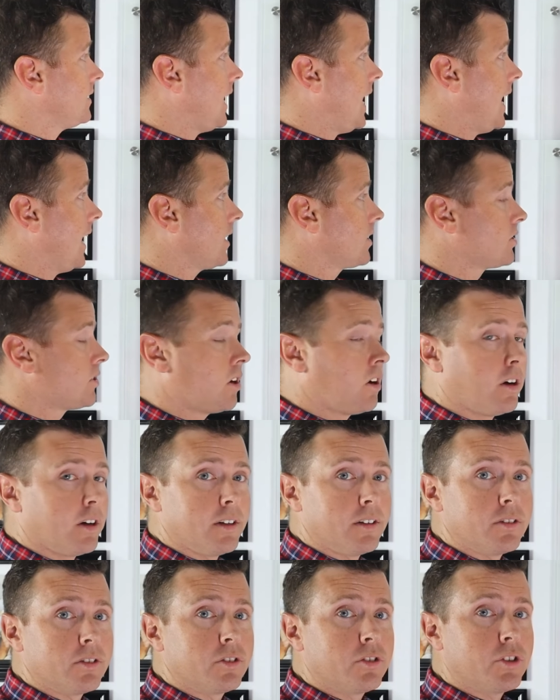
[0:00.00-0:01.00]
taxed
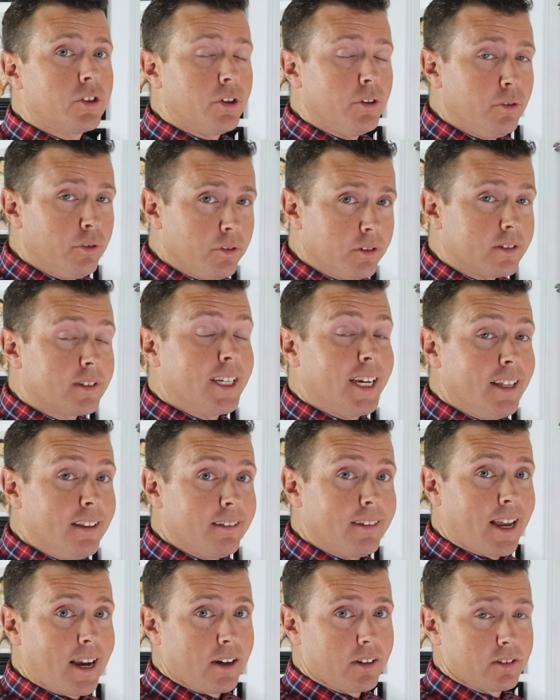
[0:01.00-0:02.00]
on
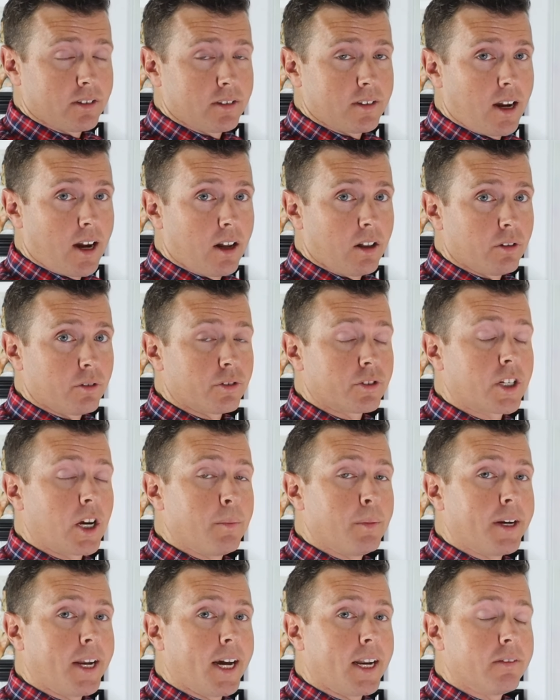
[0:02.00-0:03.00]
$10,000
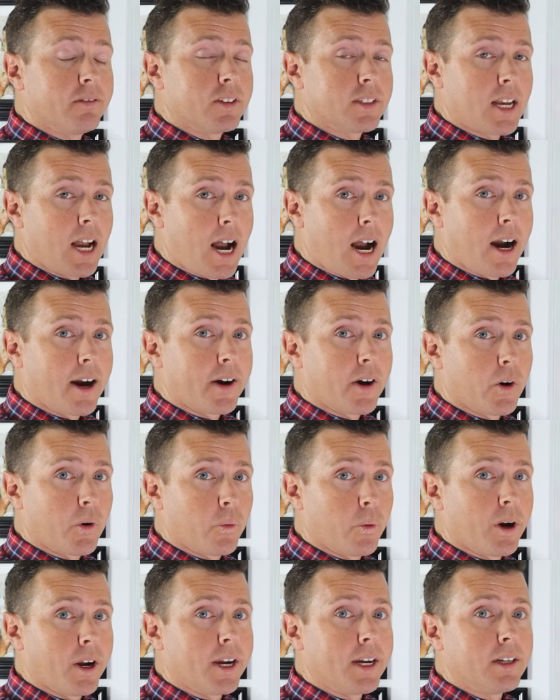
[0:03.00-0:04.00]
coming out of his
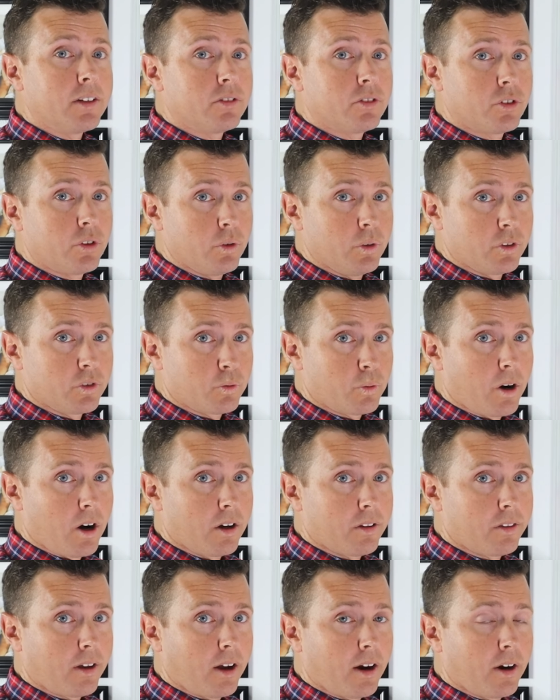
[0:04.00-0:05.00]
IRA to his
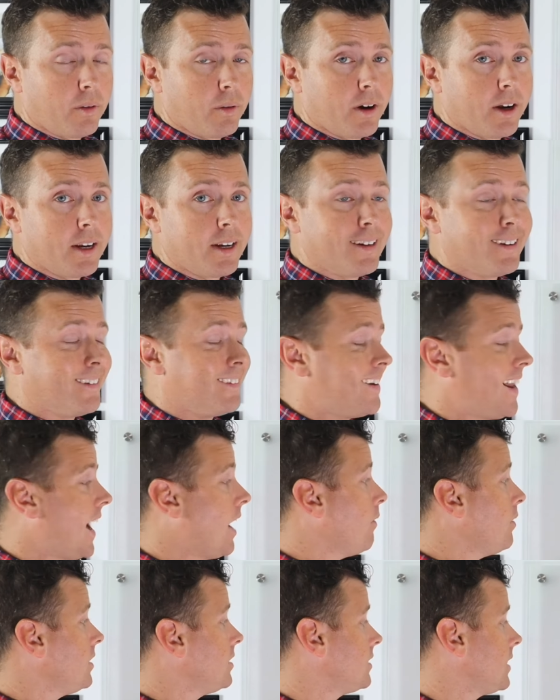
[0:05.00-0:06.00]
Roth IRA,
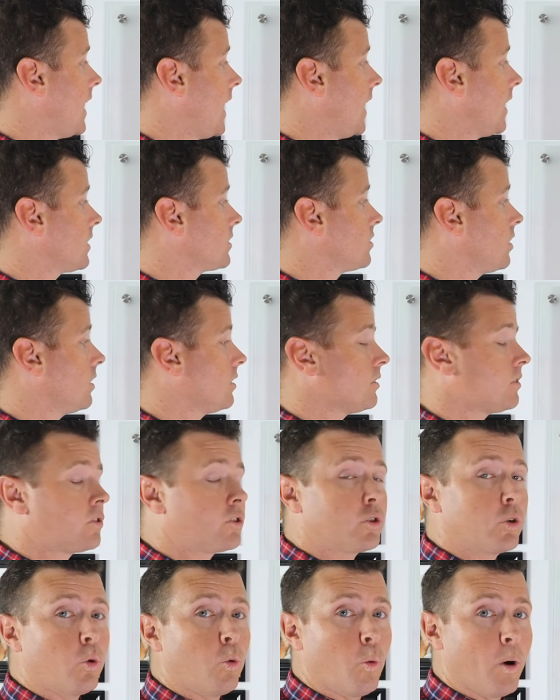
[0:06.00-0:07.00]
now he's taxed on
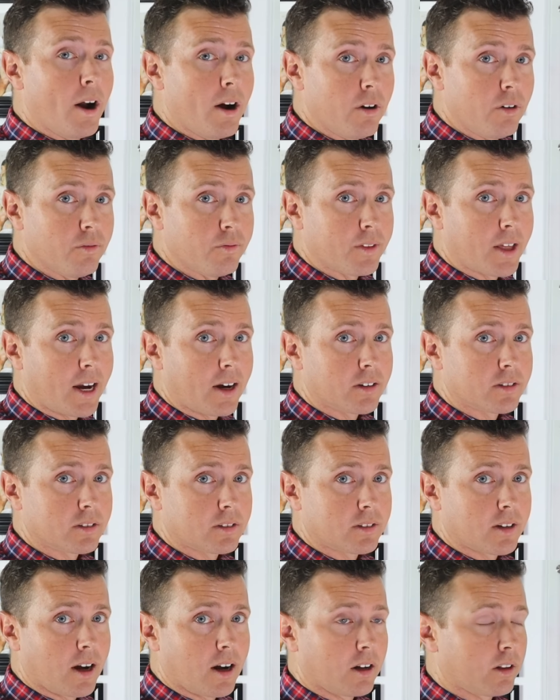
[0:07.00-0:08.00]

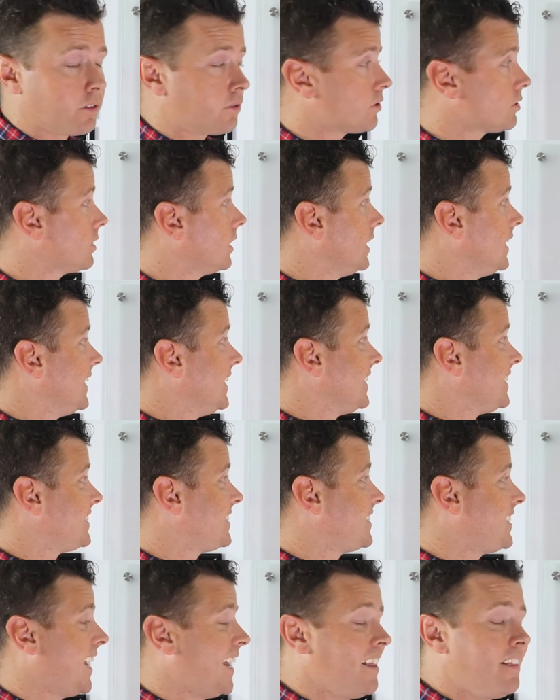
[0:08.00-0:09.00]
$12,000,
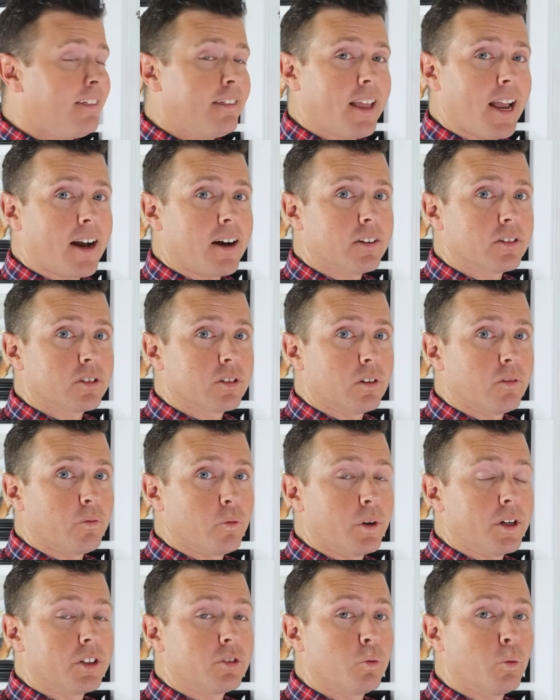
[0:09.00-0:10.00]
$10,000 of
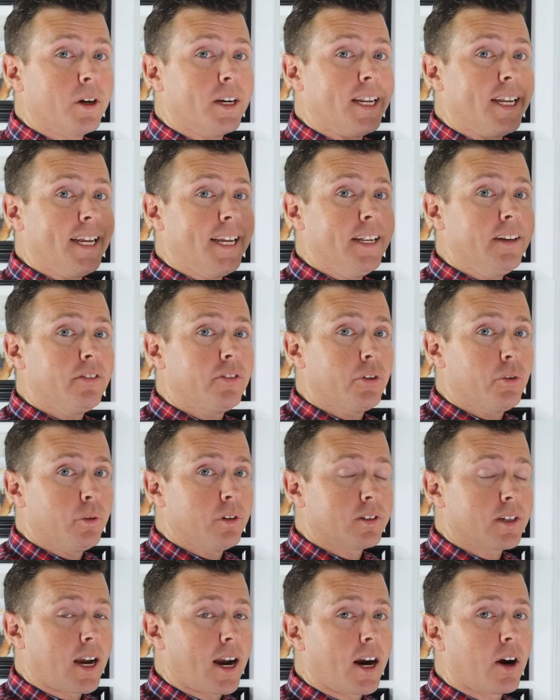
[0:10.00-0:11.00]
which went into
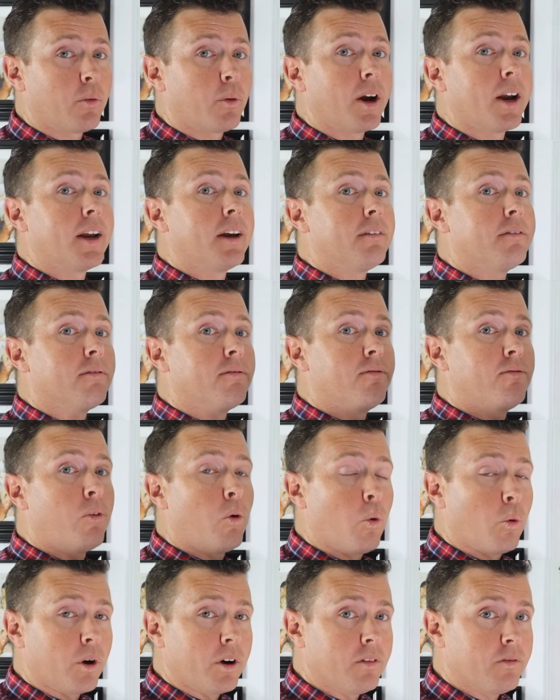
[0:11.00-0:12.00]
his IRA
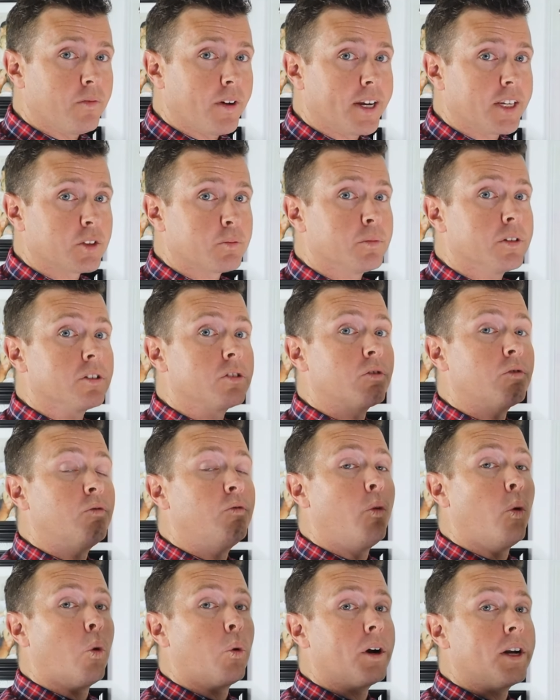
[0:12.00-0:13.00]
for investments
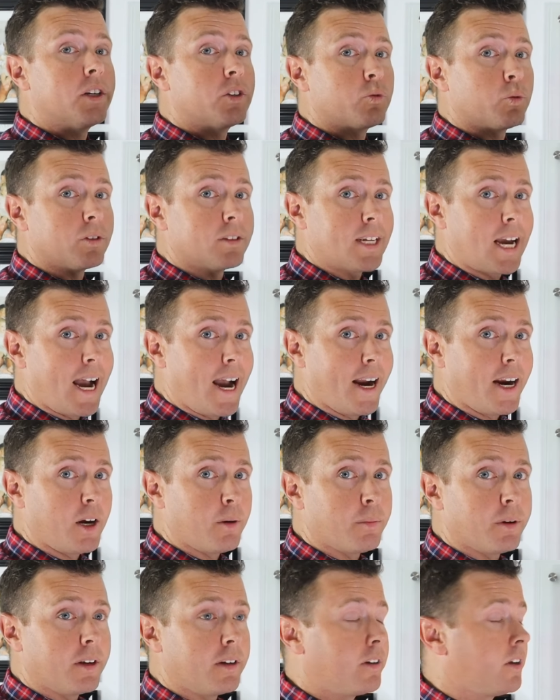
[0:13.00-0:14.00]
for his
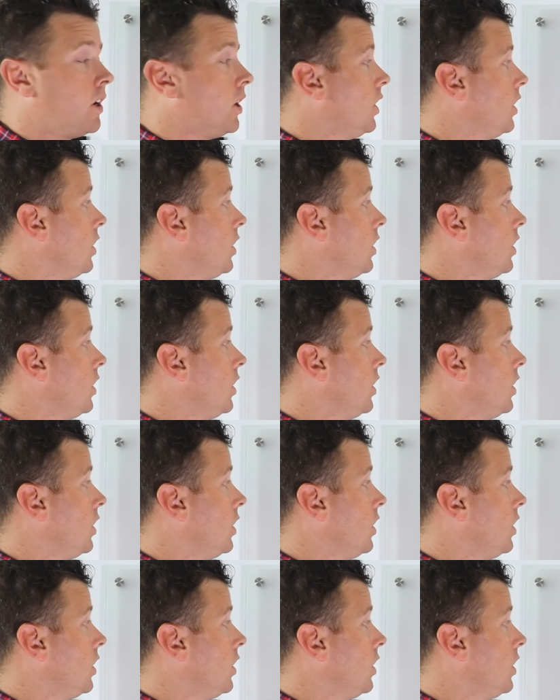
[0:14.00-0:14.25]
retirement,